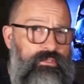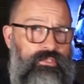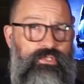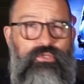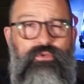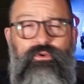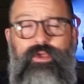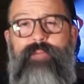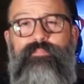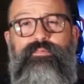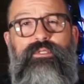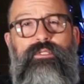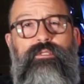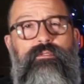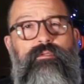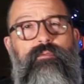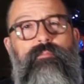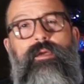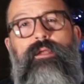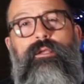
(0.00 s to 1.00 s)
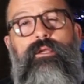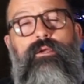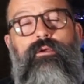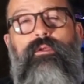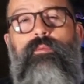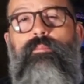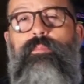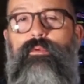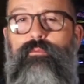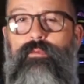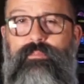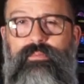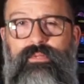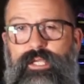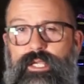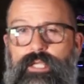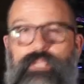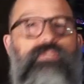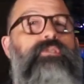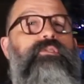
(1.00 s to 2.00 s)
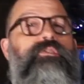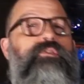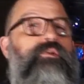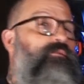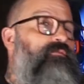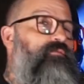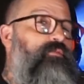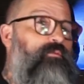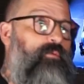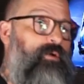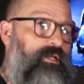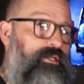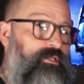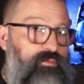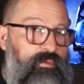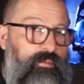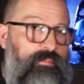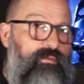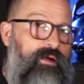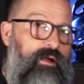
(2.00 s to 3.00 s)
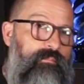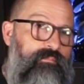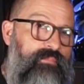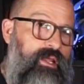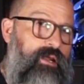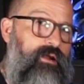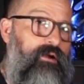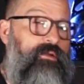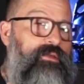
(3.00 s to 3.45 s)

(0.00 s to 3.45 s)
strap system on here can be replaced, so if you run into a problem there,